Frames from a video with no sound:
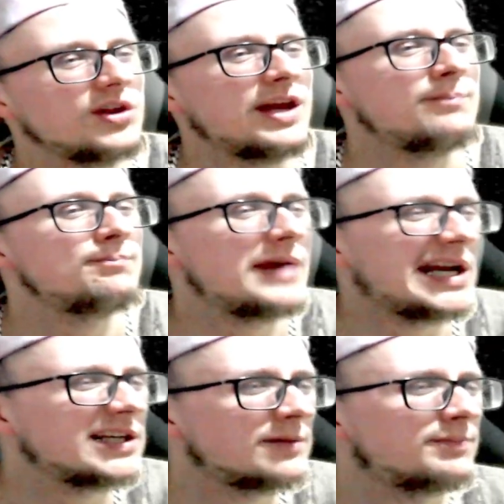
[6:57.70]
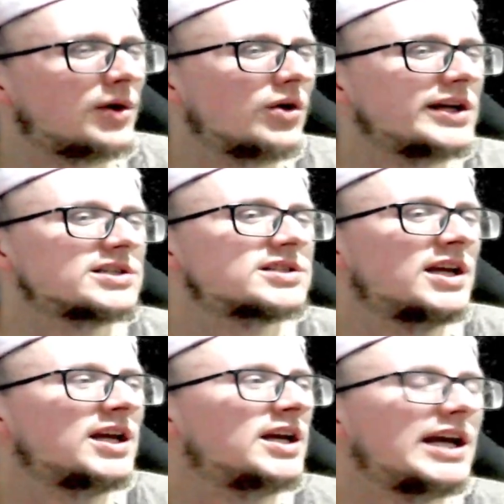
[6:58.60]
1 million points
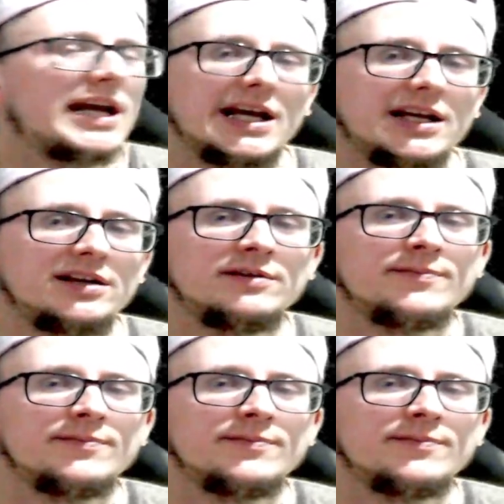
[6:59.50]
in